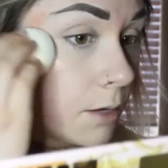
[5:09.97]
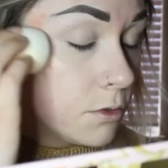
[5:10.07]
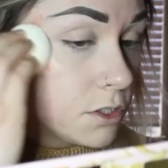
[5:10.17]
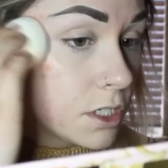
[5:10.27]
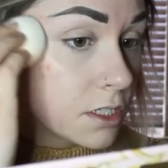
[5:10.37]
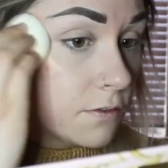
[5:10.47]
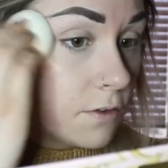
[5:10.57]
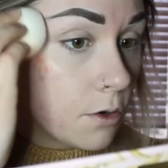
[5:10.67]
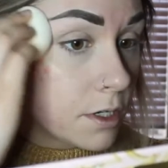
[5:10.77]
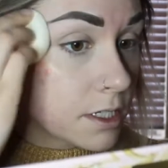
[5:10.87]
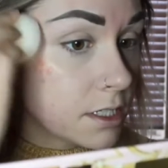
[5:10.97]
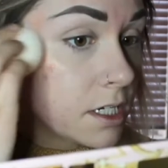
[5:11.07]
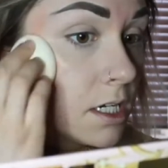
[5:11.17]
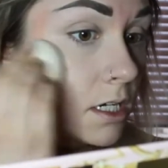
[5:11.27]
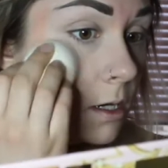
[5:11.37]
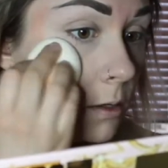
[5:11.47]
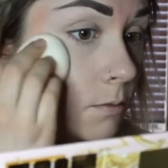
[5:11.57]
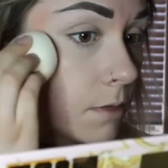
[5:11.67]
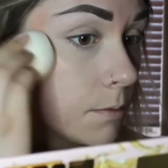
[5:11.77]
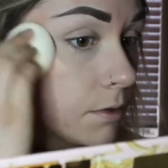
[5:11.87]
will just focus it
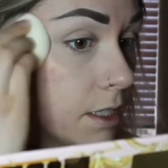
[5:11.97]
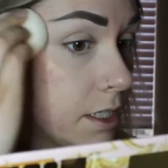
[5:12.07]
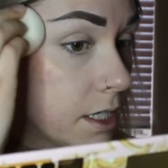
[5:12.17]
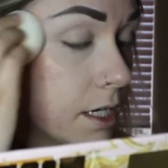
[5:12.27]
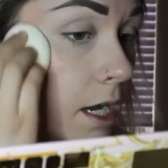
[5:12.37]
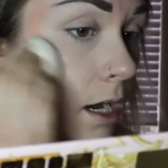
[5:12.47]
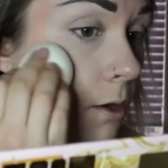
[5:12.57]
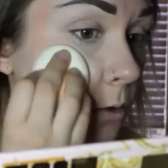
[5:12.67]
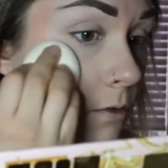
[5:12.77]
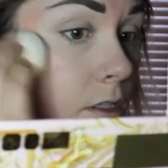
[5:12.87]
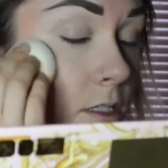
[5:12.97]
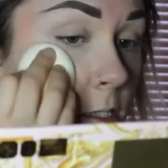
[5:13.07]
by blending it out on the